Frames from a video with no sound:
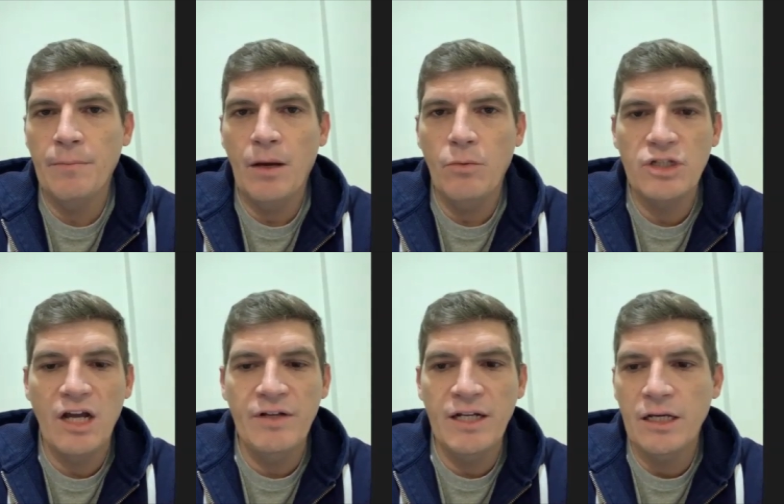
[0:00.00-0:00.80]
I was
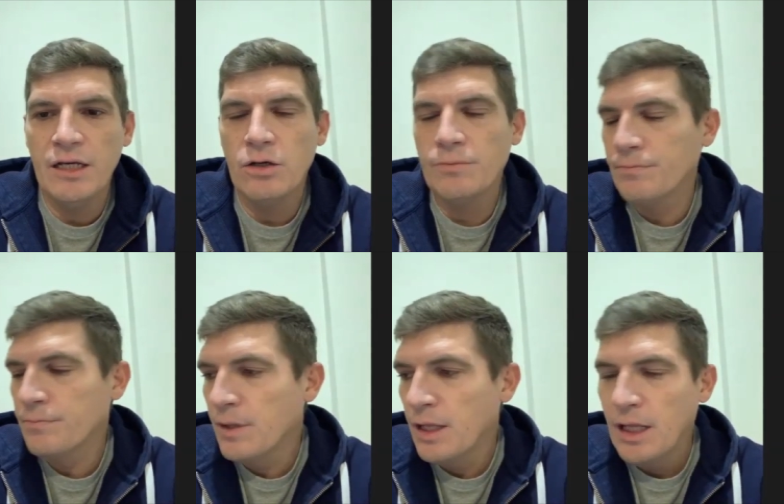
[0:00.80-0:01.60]
having a,
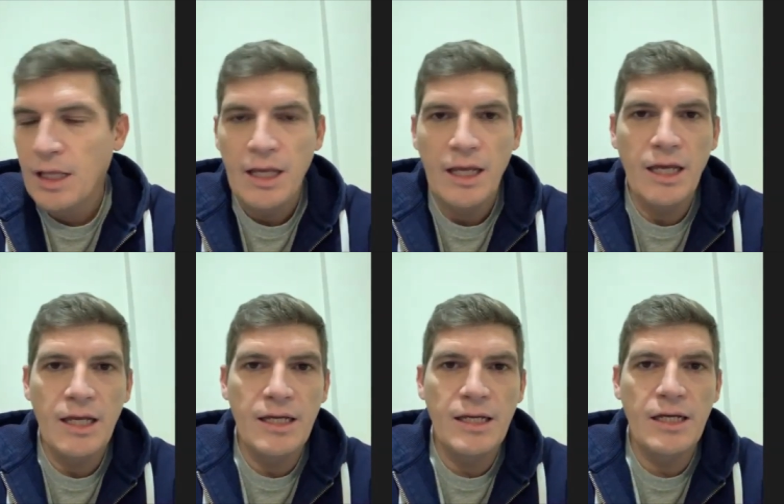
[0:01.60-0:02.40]

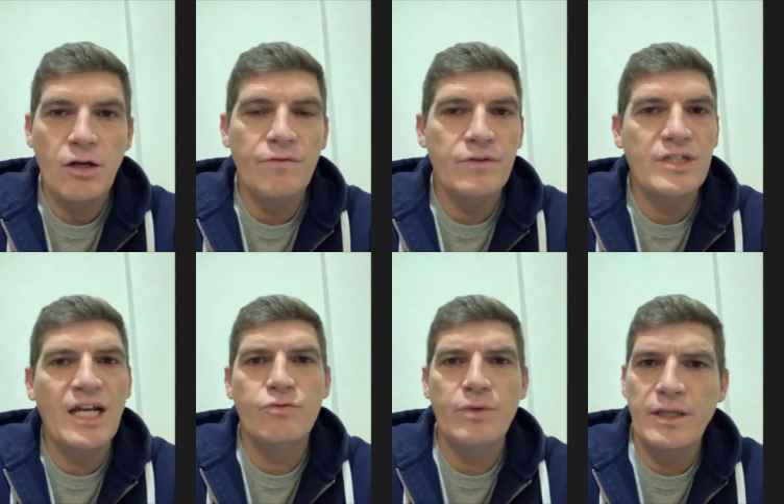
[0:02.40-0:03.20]
a
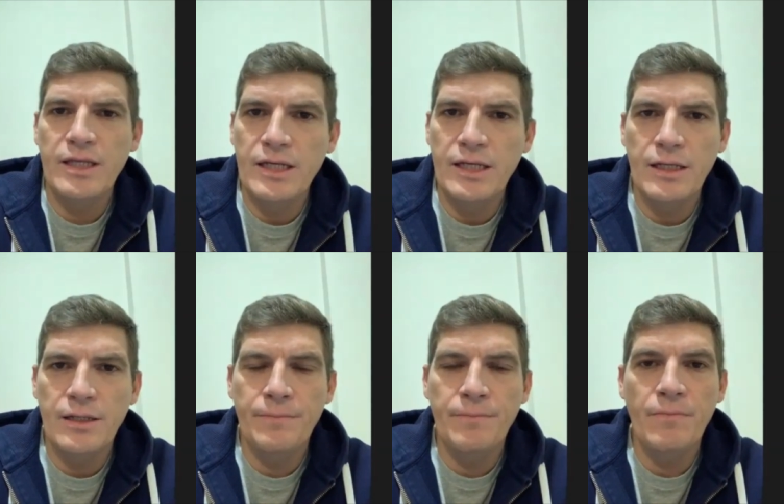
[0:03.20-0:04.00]
chat with
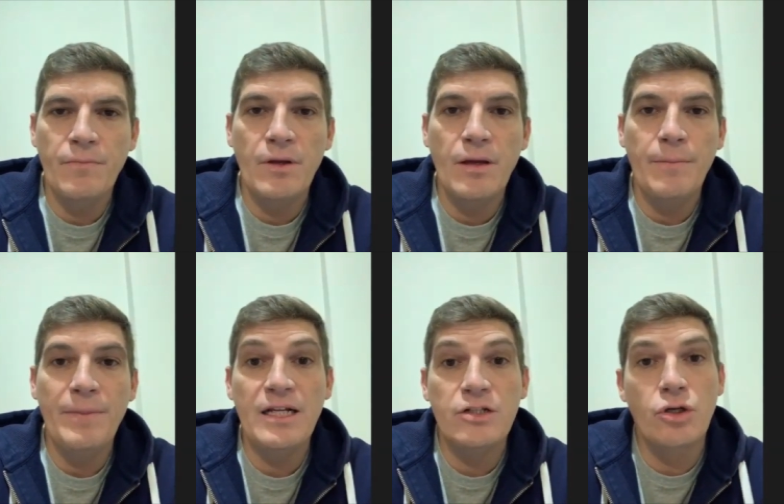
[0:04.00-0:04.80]
um, uh,
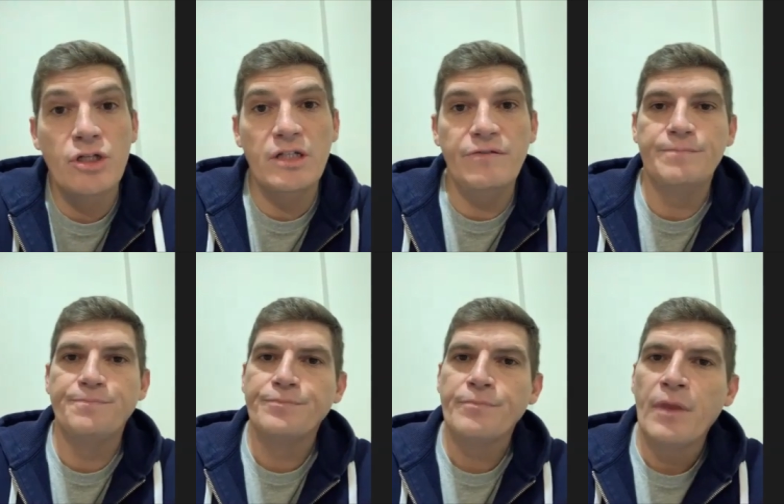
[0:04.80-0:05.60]
Petar Stoichev.
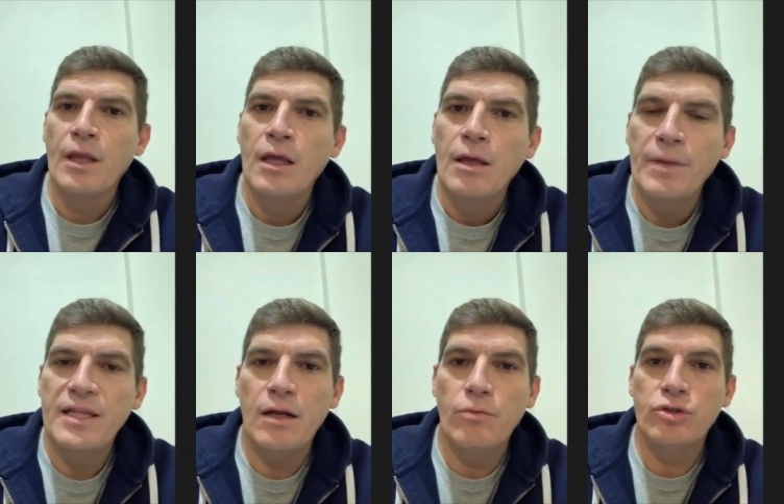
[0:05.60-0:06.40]

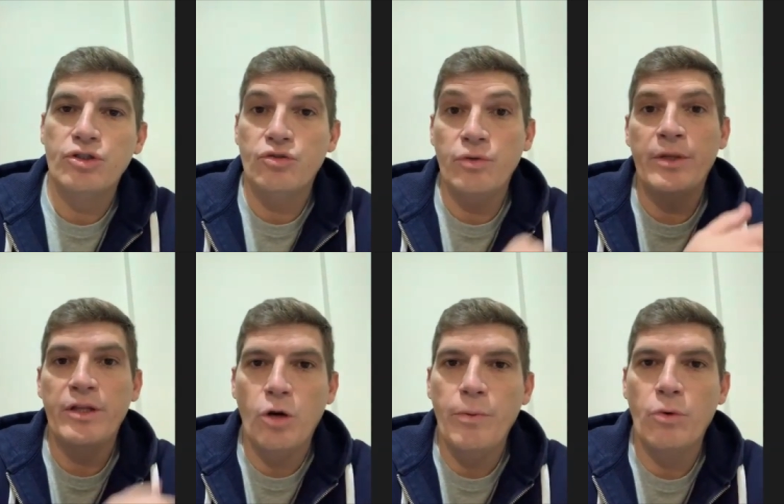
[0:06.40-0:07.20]
Petar was swimming
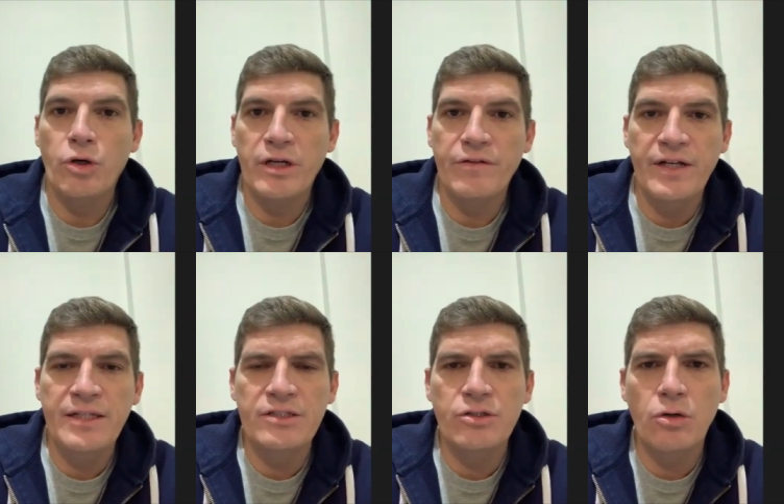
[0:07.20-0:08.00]
the open water
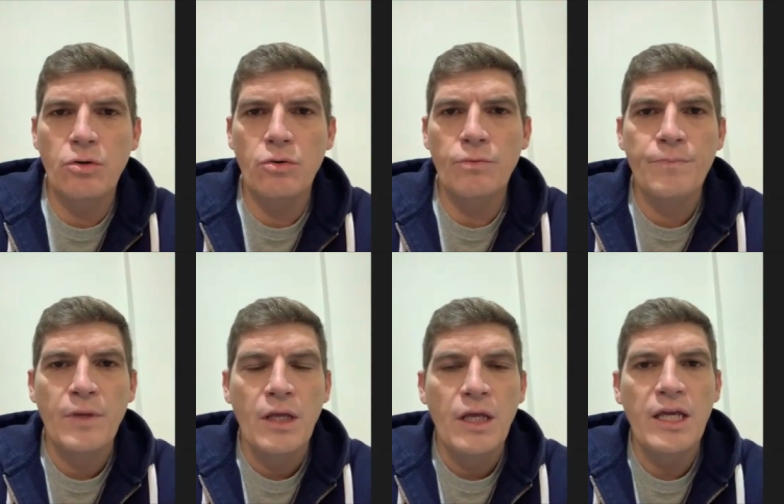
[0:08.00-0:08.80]
event, so
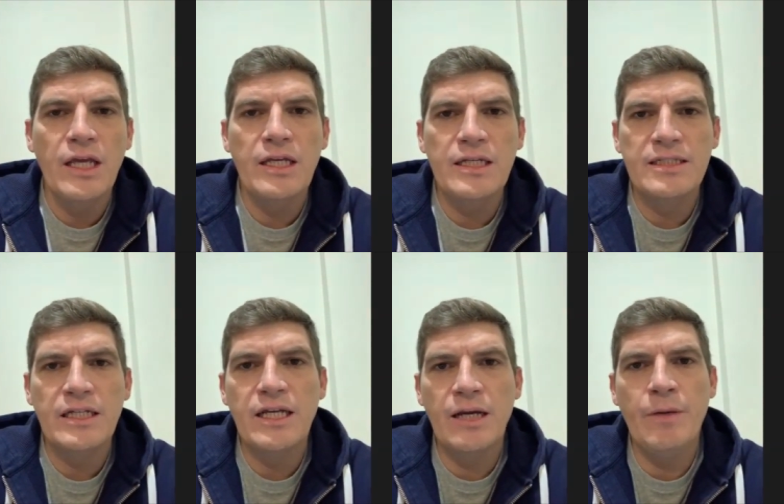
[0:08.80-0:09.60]
he,
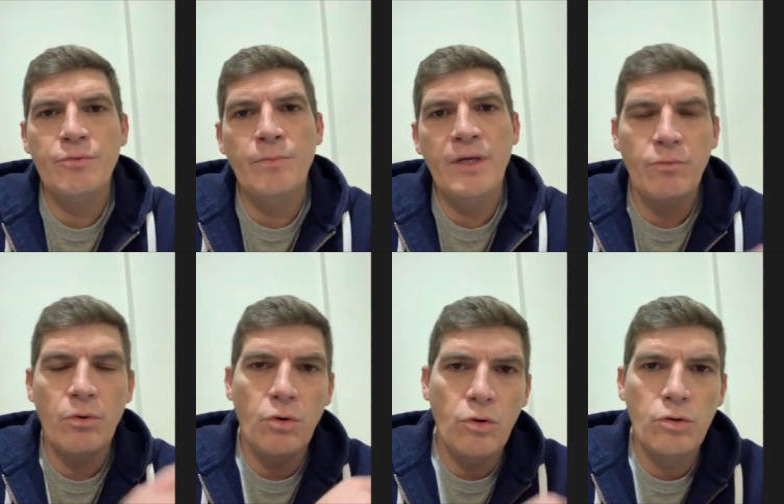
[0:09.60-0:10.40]
he came up to me and we
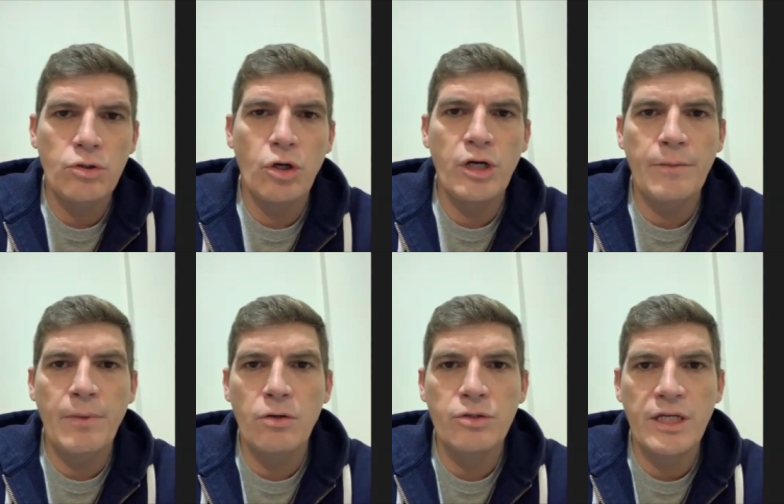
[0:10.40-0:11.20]
were talking
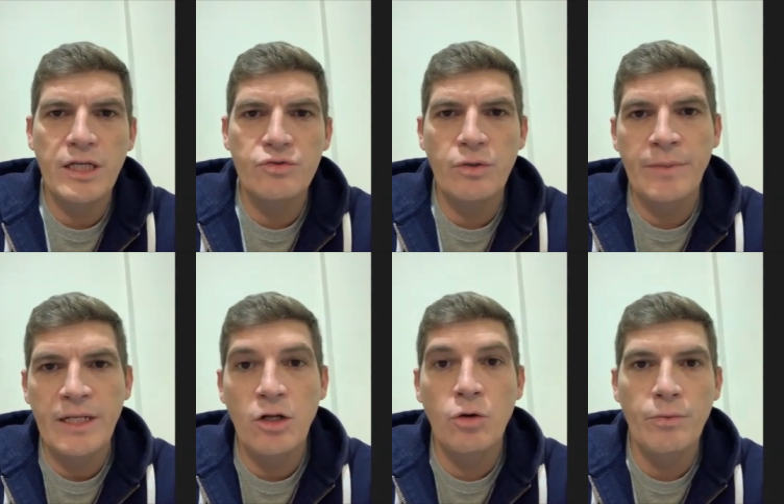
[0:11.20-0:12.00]
about uh, swimming
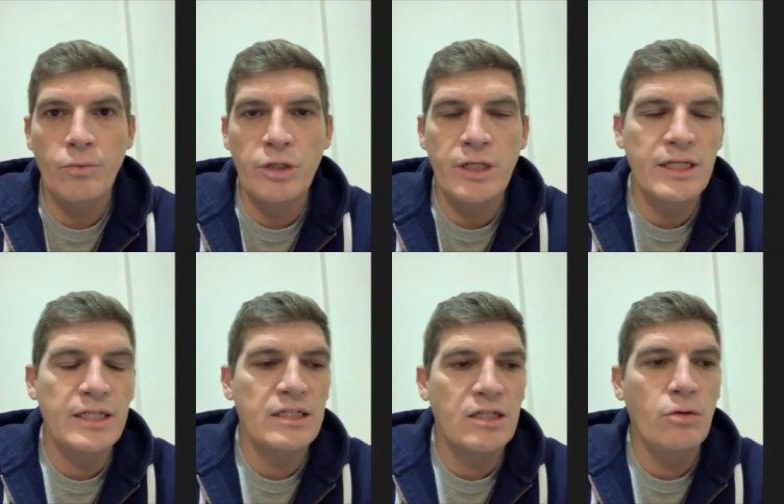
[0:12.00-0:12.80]
in open water.
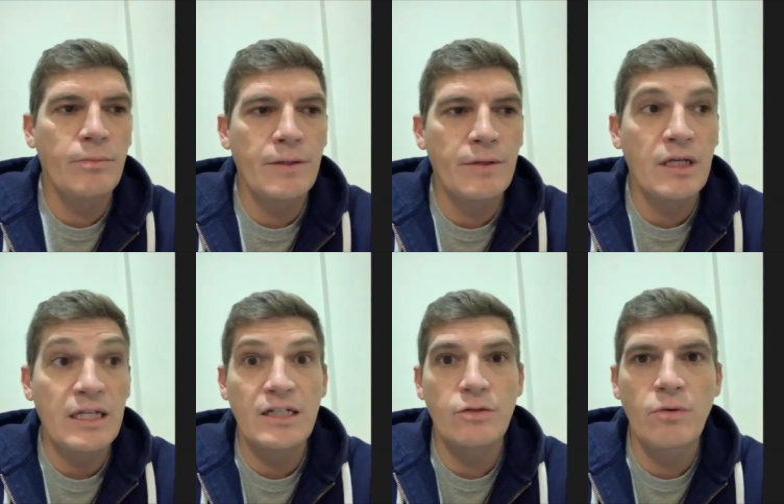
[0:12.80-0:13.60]
And he told me, he
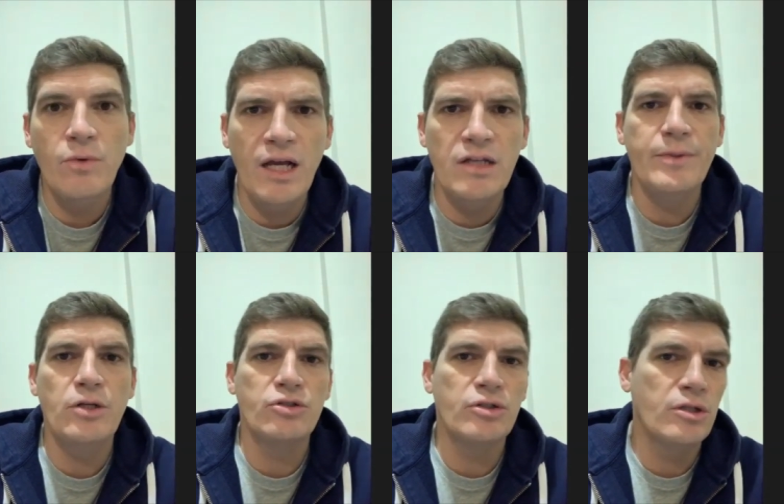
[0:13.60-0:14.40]
said to me, "Why,
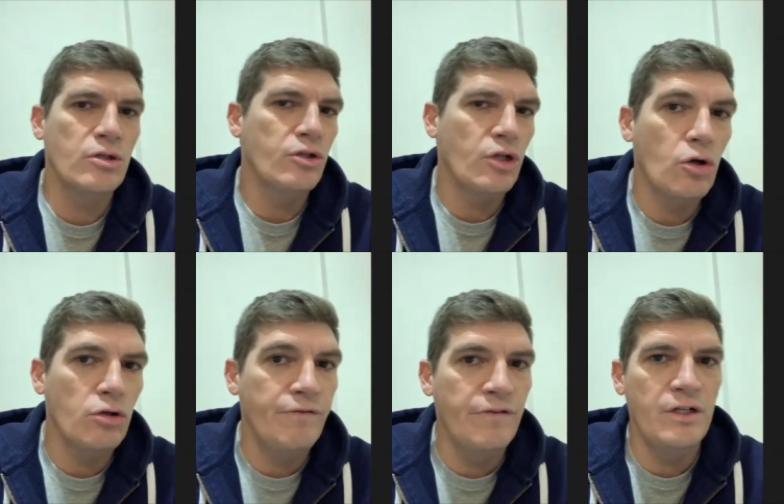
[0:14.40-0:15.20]
Spyros, you're a good
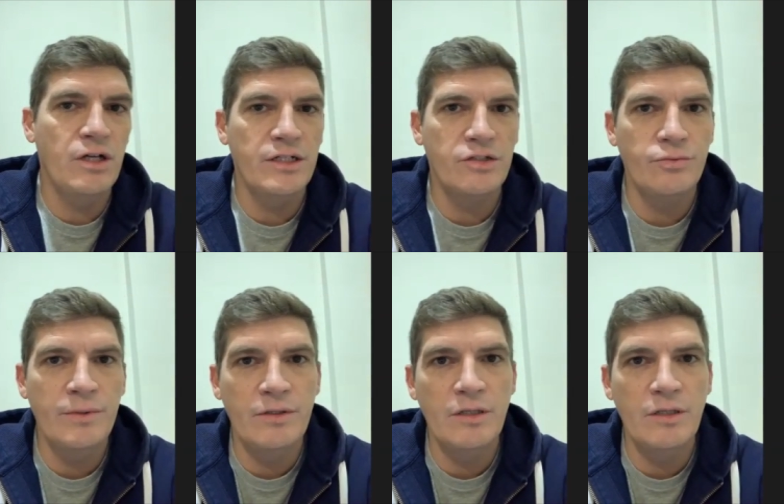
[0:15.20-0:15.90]
1500 swim,